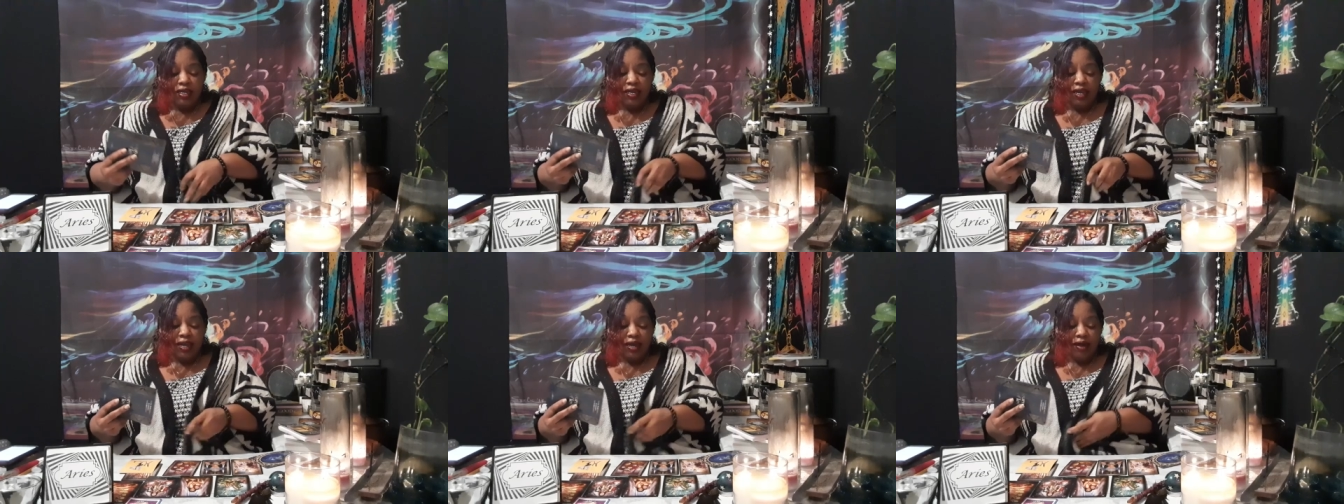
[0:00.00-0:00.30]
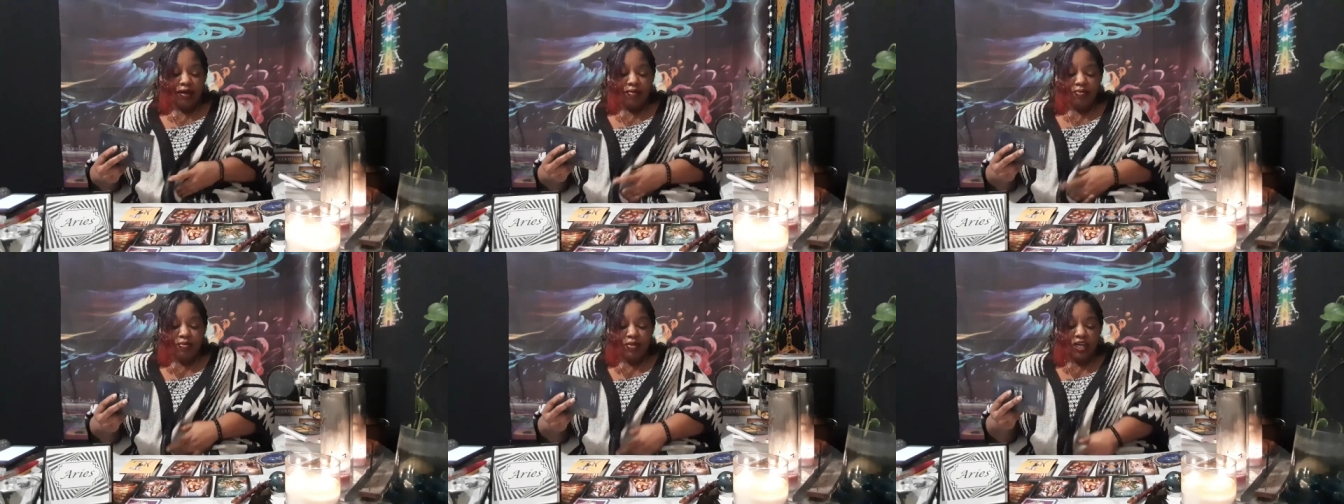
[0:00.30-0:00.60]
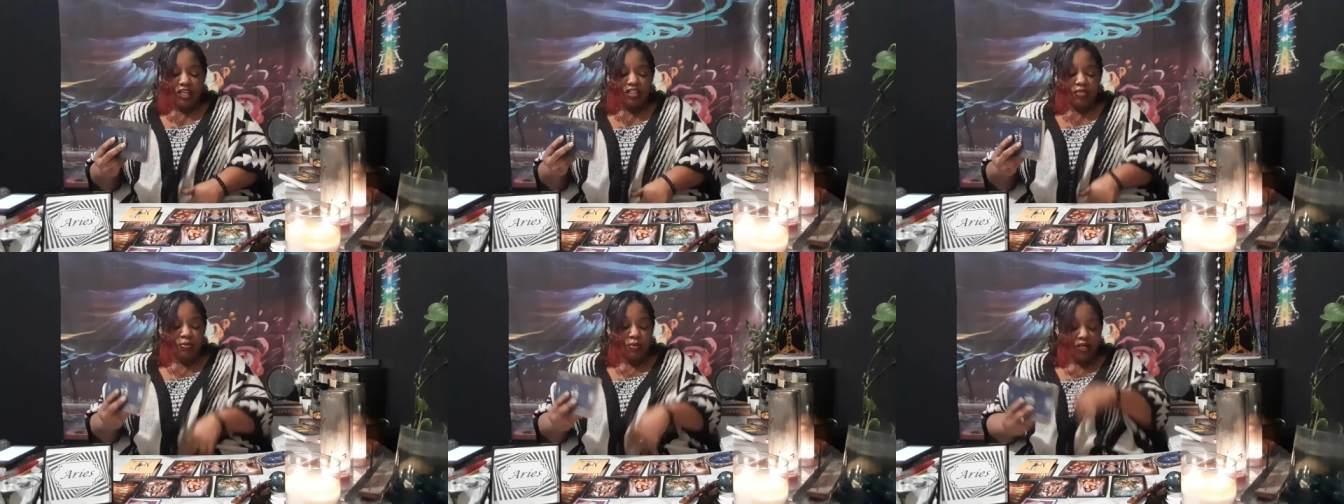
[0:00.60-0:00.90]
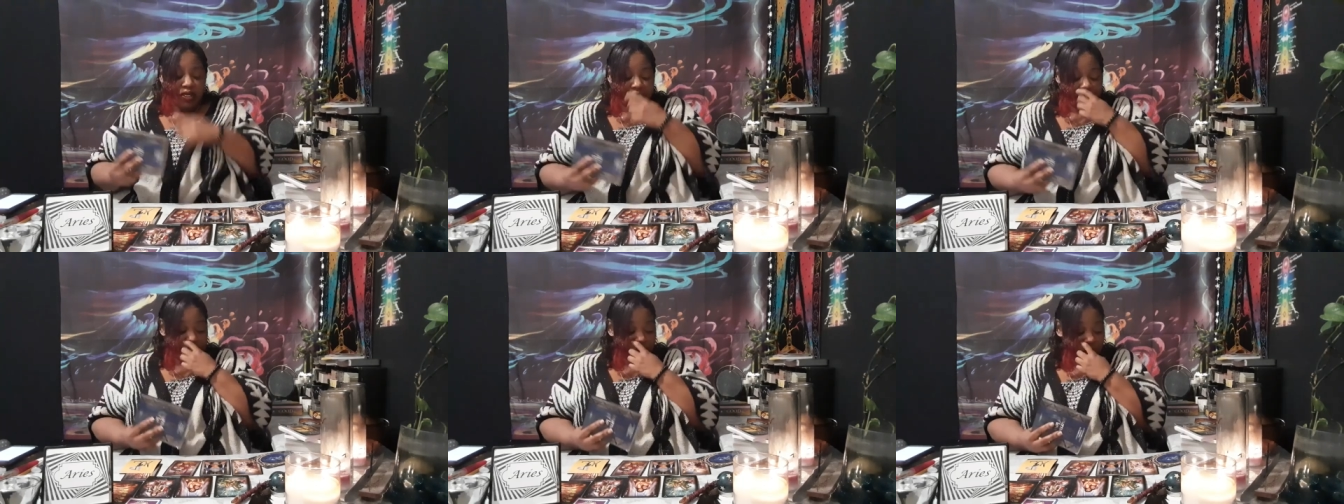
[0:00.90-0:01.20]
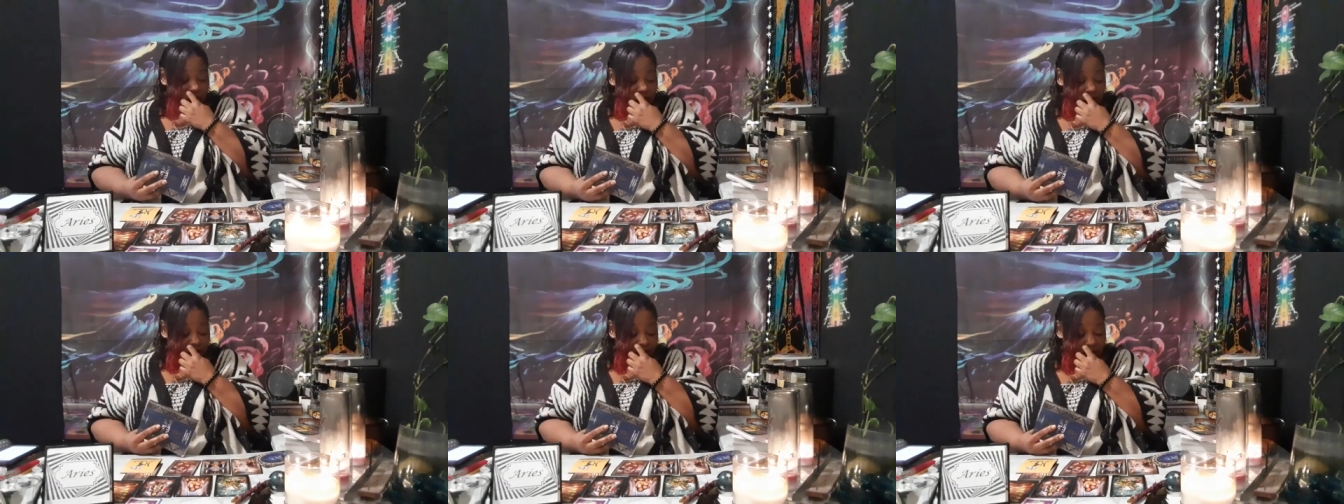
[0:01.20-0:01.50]
yeah that's because
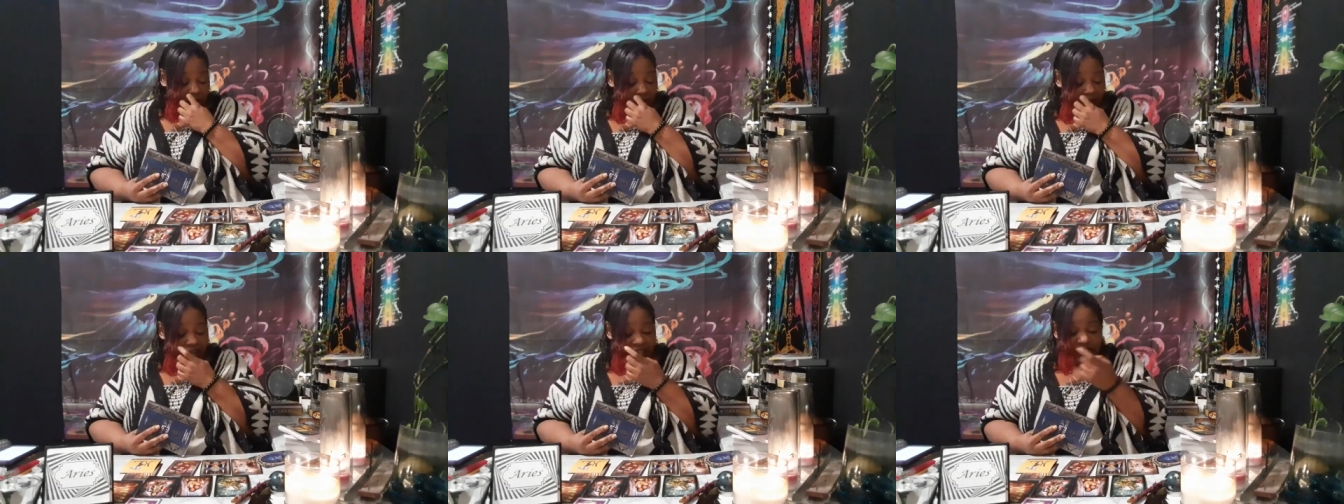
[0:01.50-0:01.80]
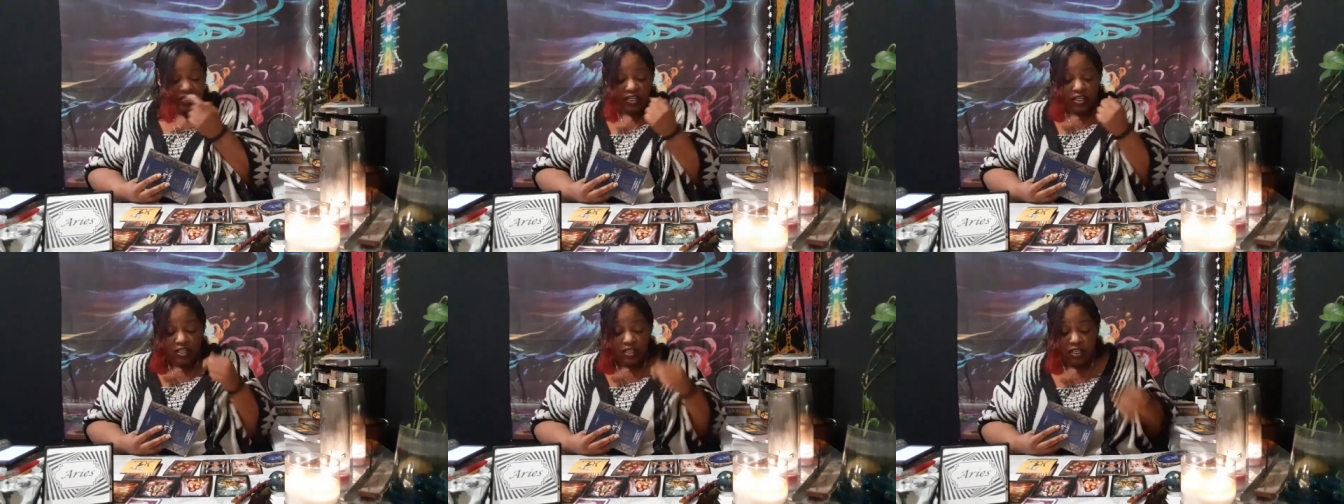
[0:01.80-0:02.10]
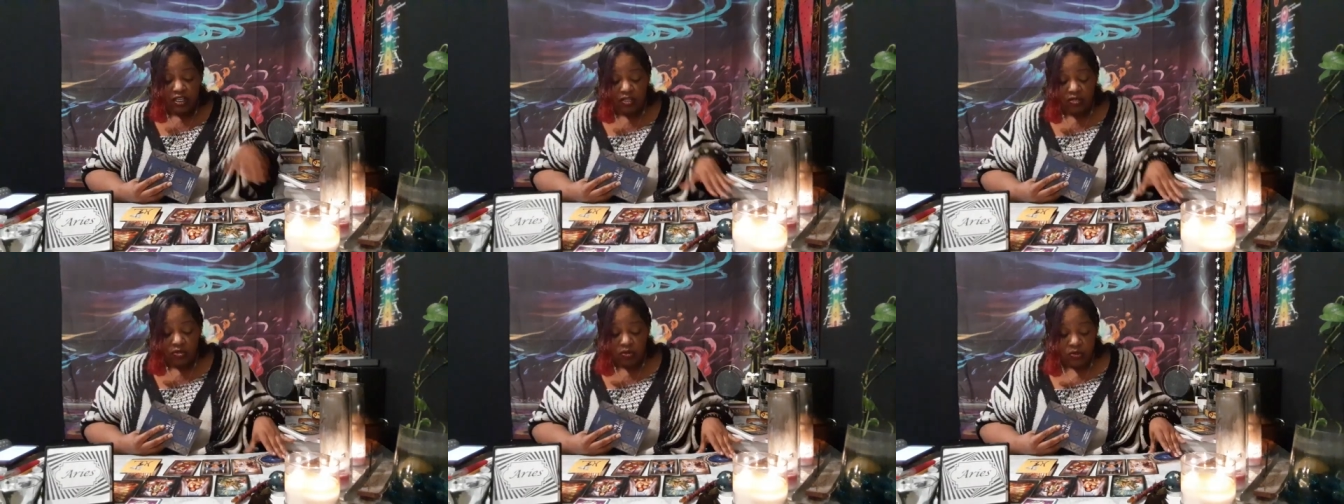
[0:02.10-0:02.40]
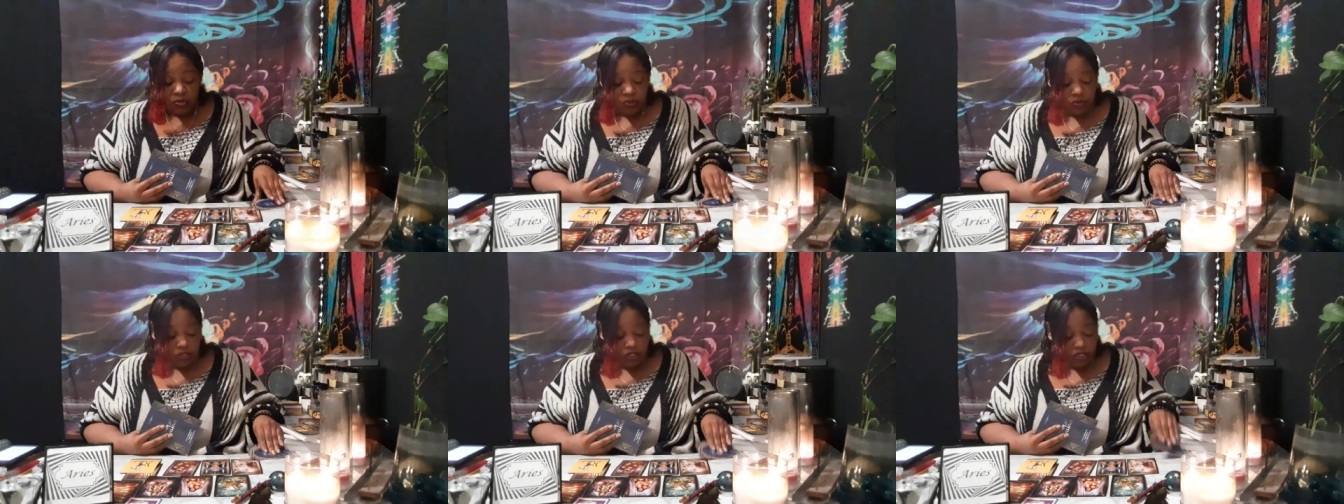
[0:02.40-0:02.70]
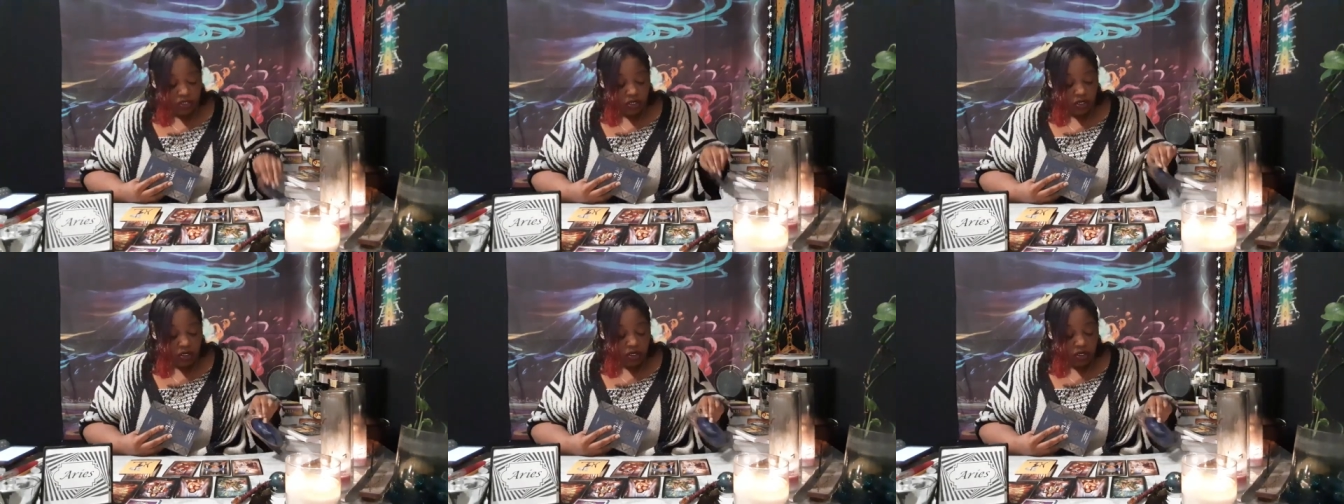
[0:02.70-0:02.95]
we have masculine who's